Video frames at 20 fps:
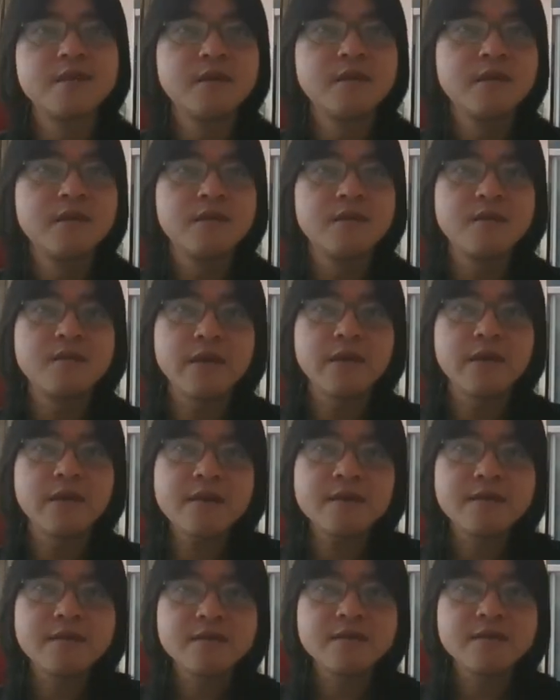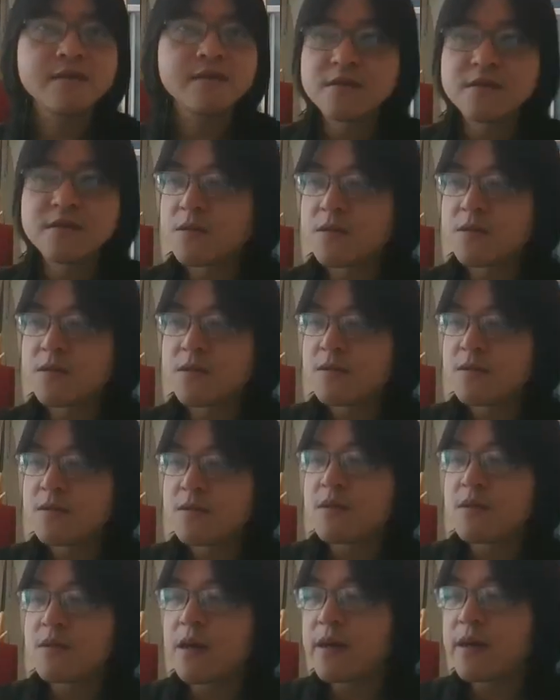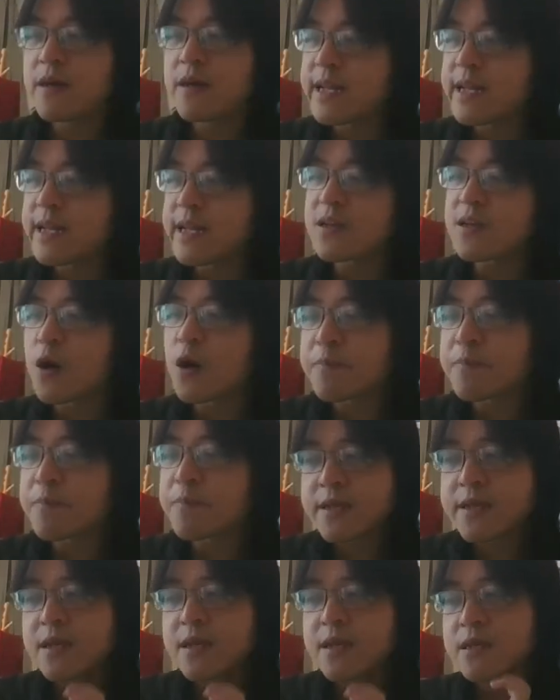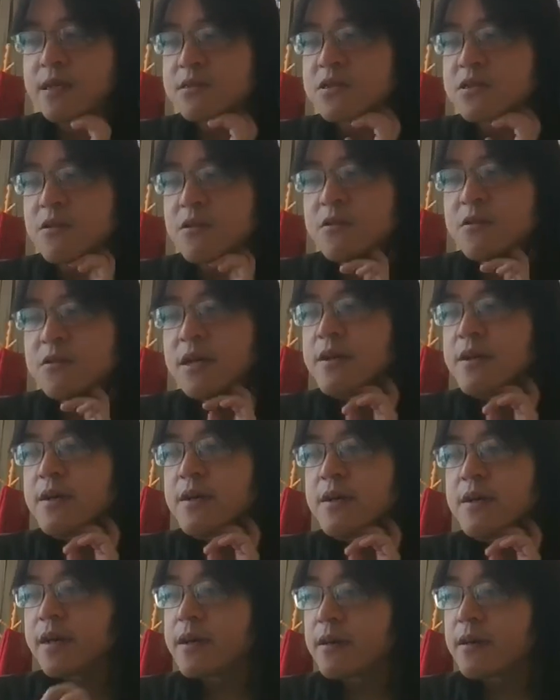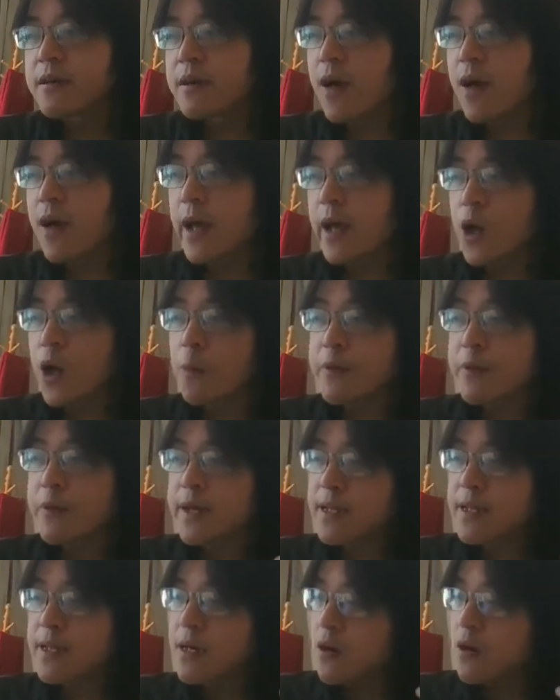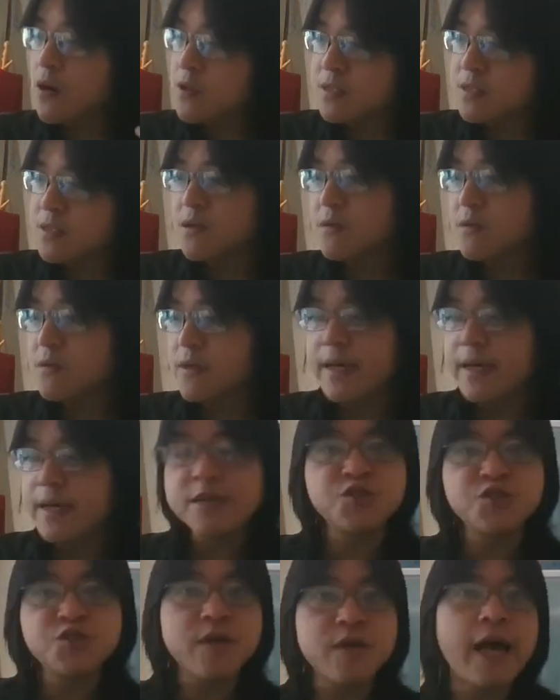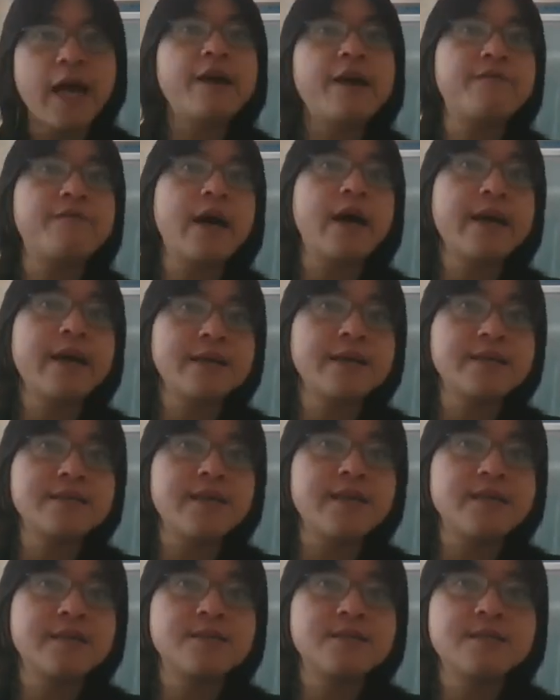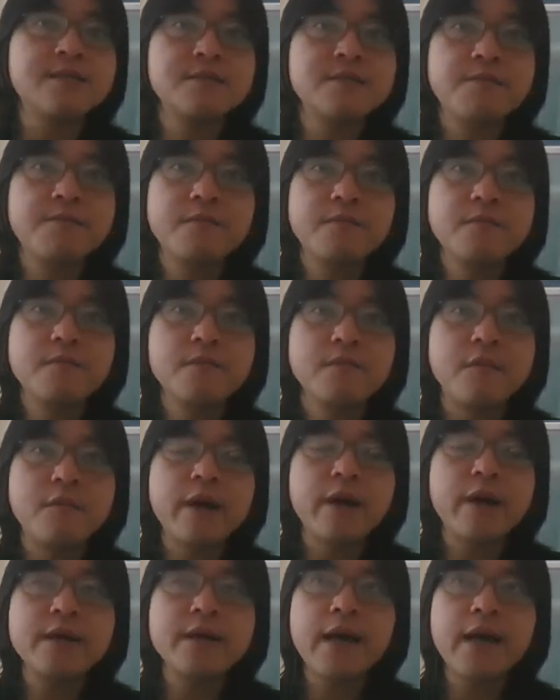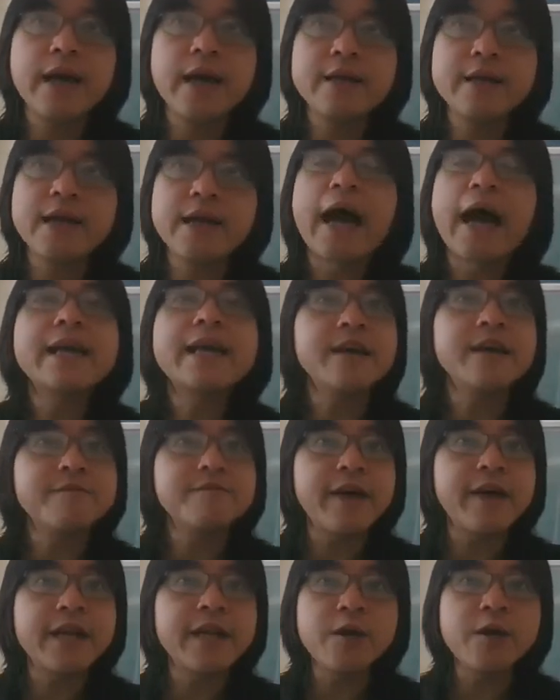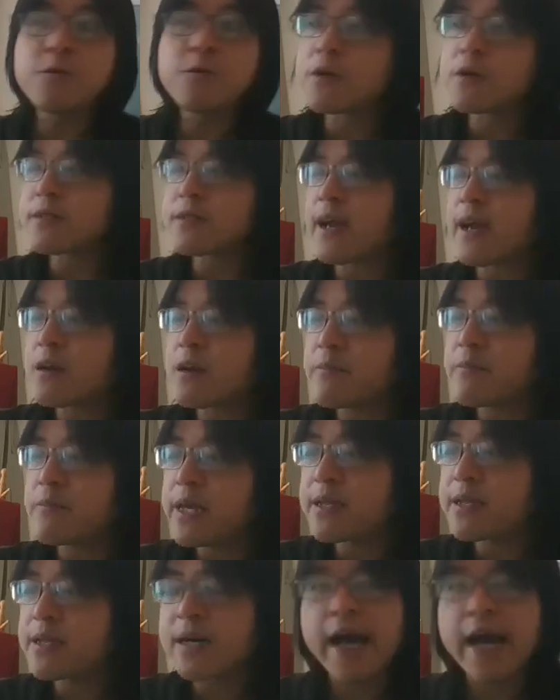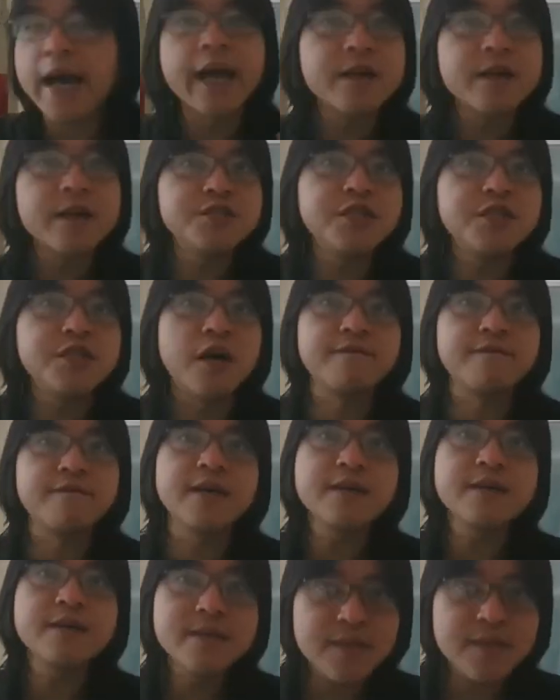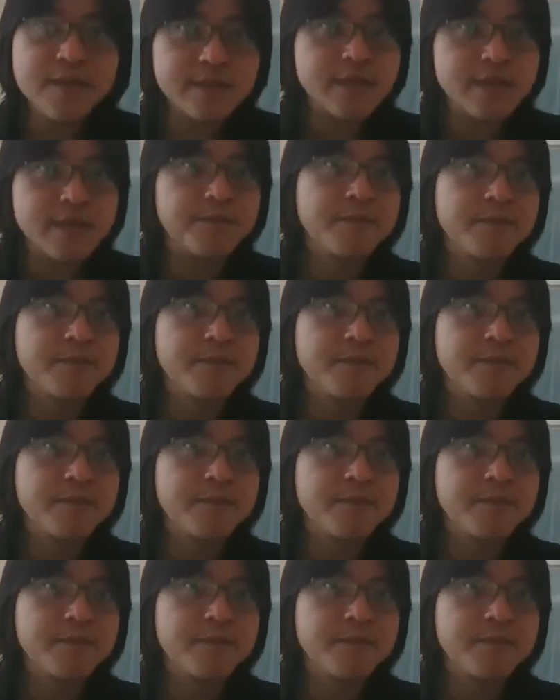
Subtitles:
Okay, so it is an operator. So an operator also, it should have eigenstates, right? And the eigenvalue will tell me the energy of the system.